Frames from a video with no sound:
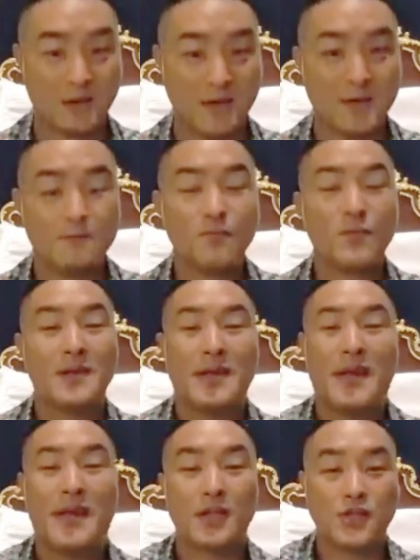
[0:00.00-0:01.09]

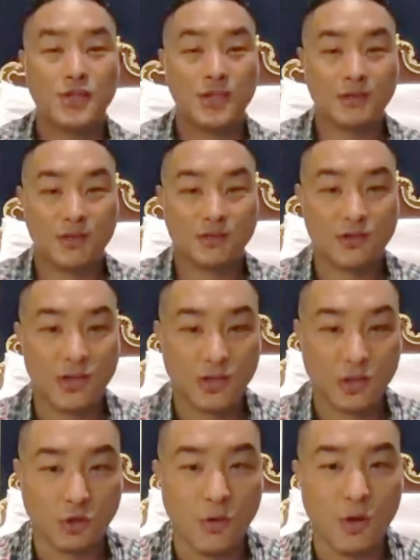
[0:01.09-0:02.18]
finally, and
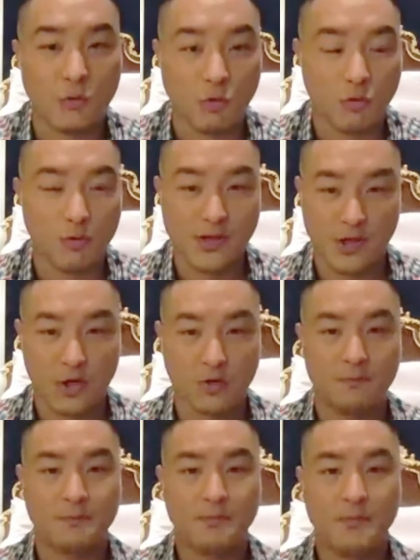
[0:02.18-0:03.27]
Jesus Yeshua
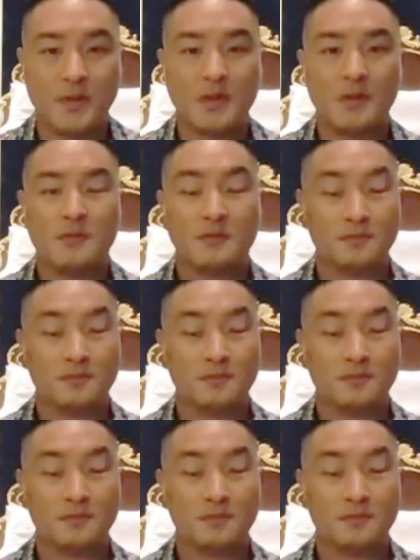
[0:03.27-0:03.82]
will return.